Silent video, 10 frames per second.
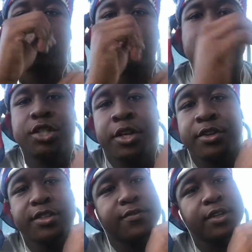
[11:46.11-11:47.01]
Share
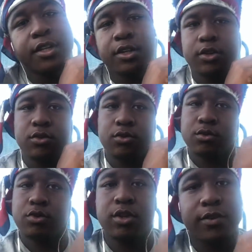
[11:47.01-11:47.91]
this video.
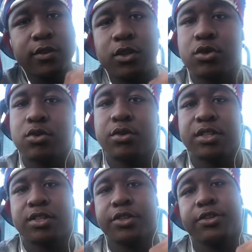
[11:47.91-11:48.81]
You never know who needs
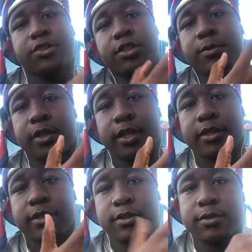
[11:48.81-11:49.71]
to hear something like
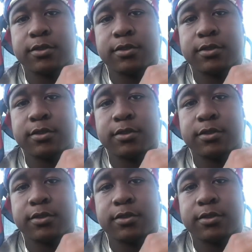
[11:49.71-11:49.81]
this.